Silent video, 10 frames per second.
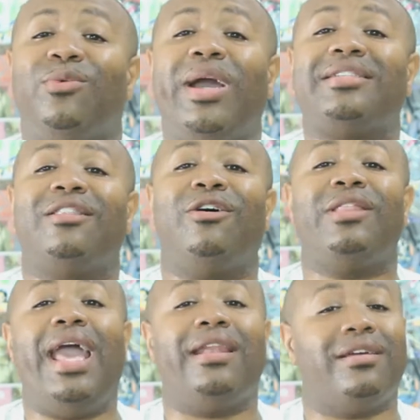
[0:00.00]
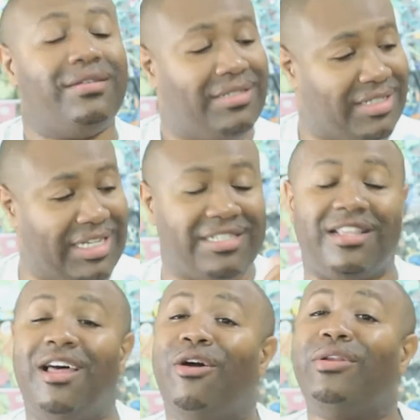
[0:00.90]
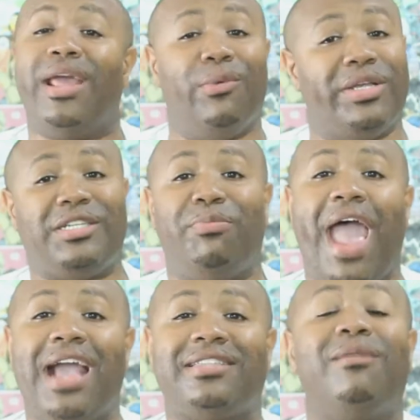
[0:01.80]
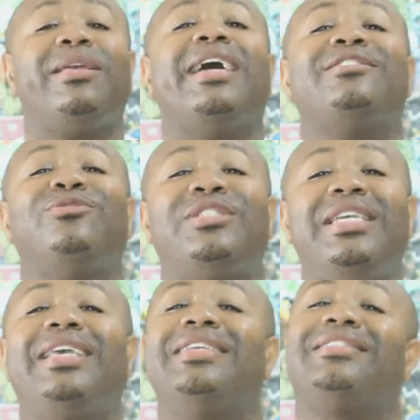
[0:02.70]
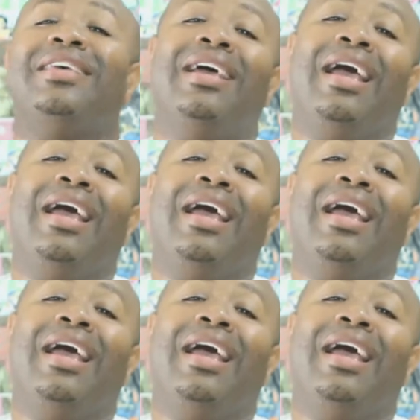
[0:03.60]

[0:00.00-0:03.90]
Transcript: and waits a little later, she's alone. And when she packs up, guess who she gets